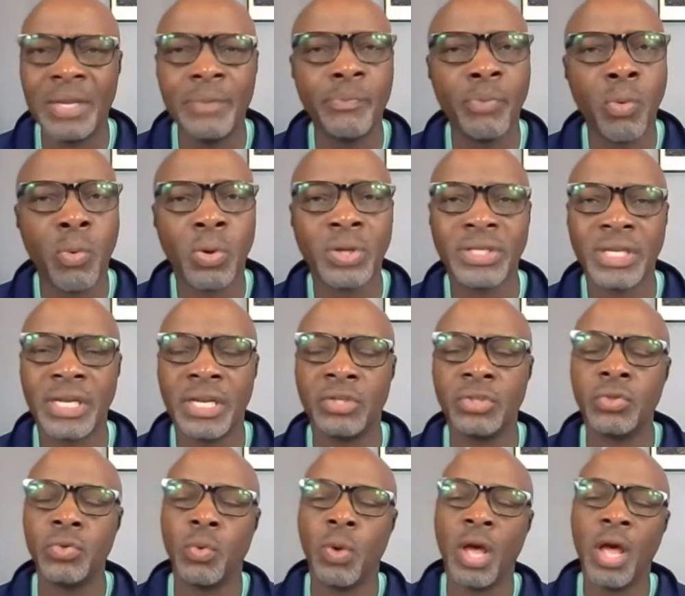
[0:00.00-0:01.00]
He pours
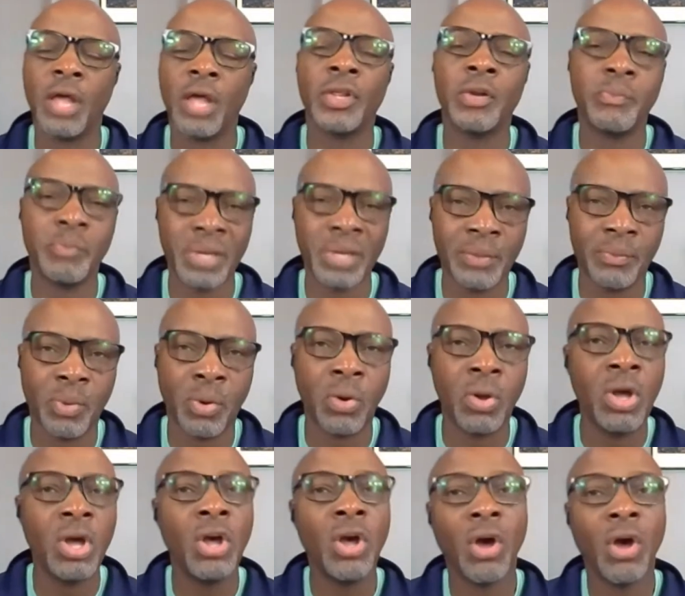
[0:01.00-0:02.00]
into other
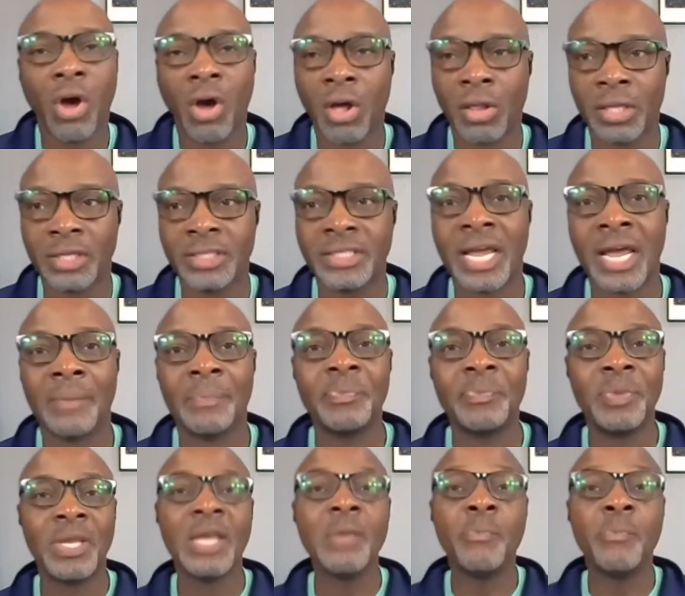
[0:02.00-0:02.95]
people all the time.